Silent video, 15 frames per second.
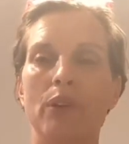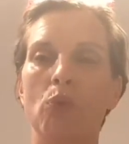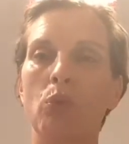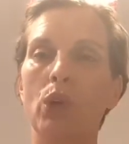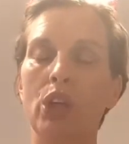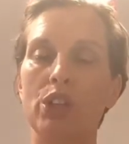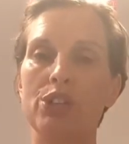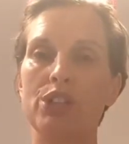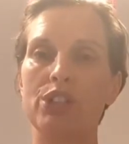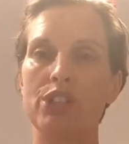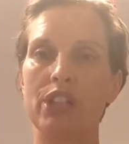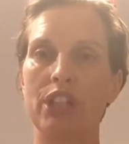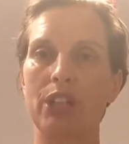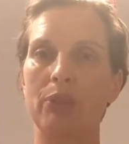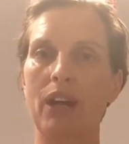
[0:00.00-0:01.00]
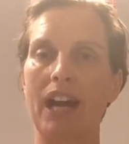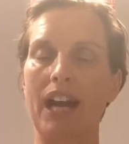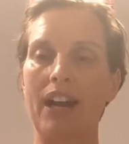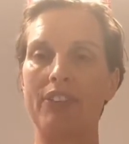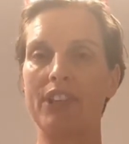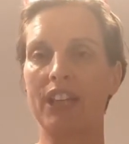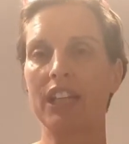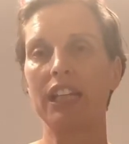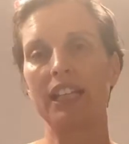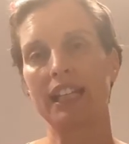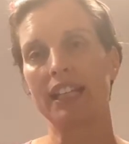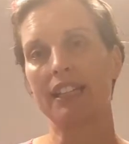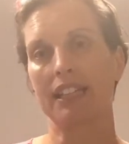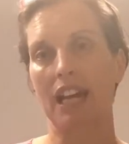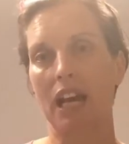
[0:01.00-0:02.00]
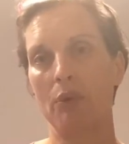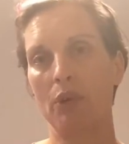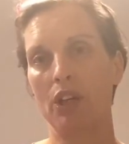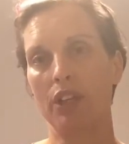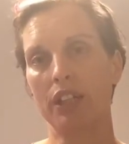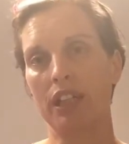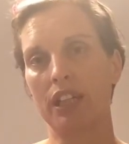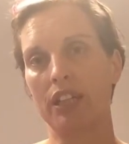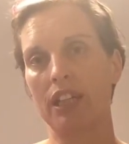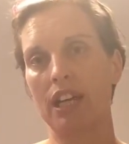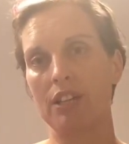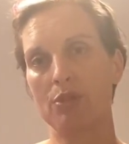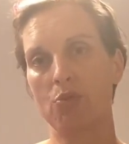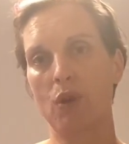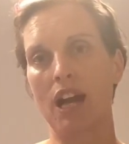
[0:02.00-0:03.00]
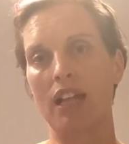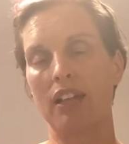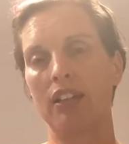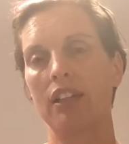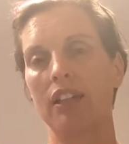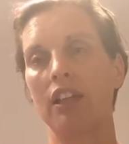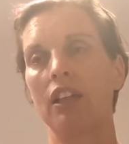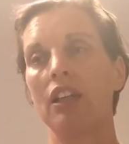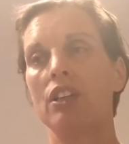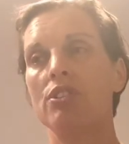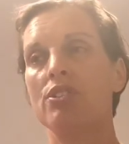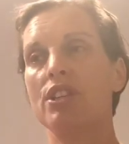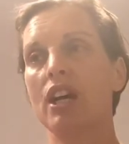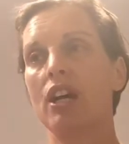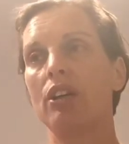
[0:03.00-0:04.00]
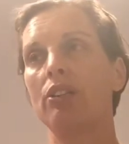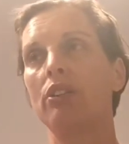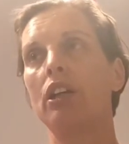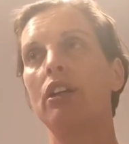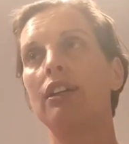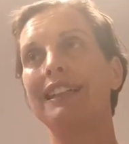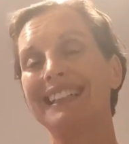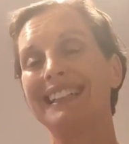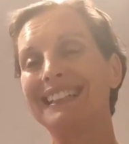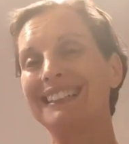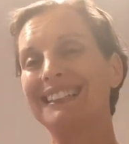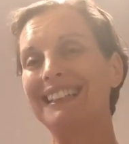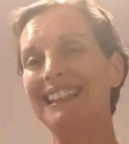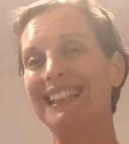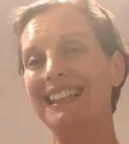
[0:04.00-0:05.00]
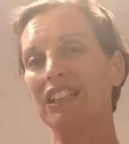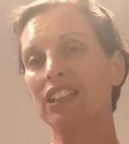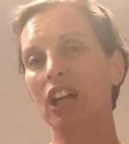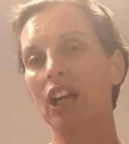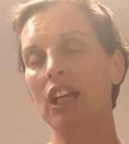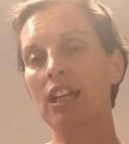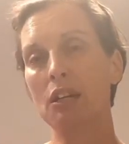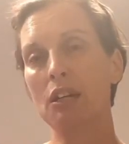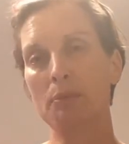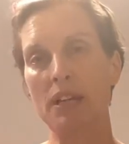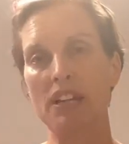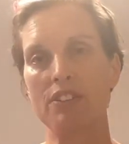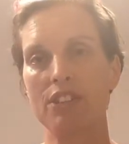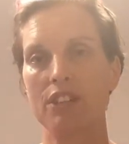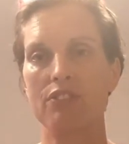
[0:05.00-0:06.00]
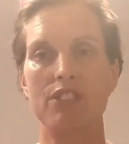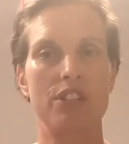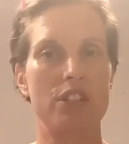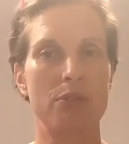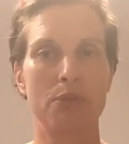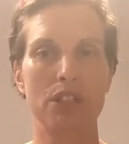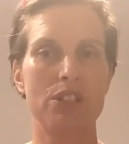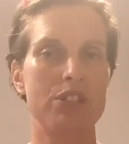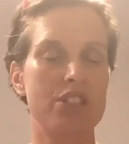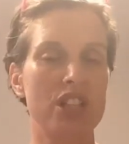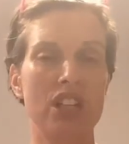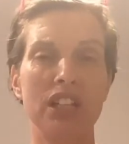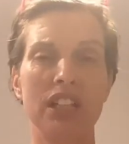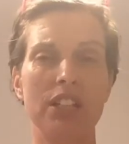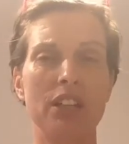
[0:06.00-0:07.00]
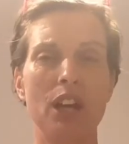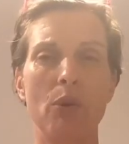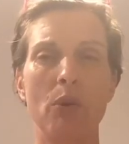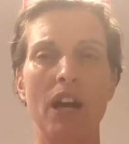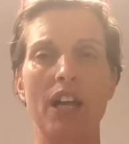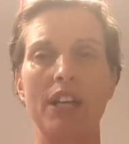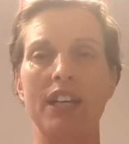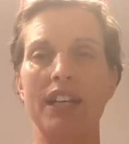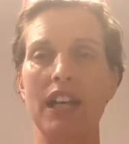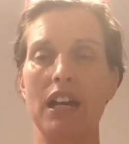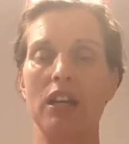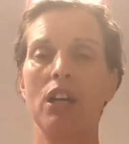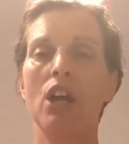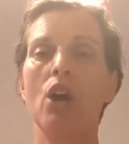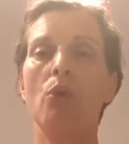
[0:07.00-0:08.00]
work to do at the clinic that I work in as well. So yeah, got a little bit of stuff to do, but certainly nowhere near